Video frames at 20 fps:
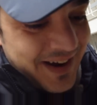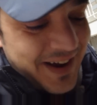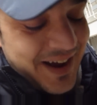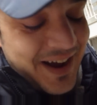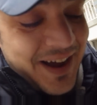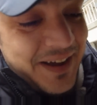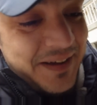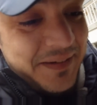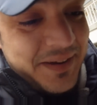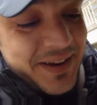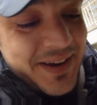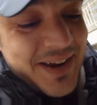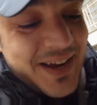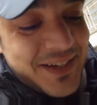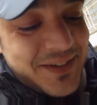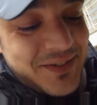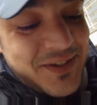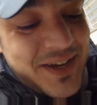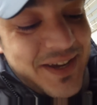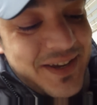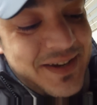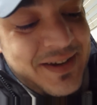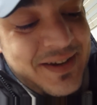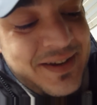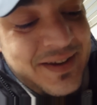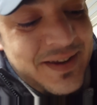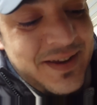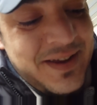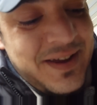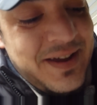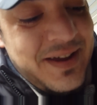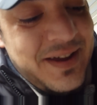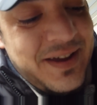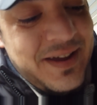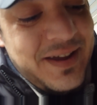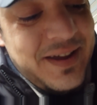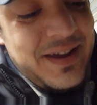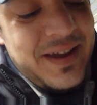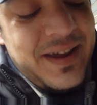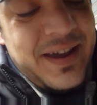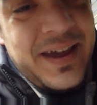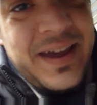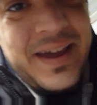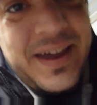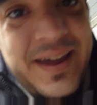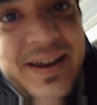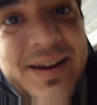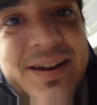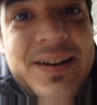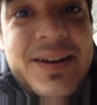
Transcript: I gotta get a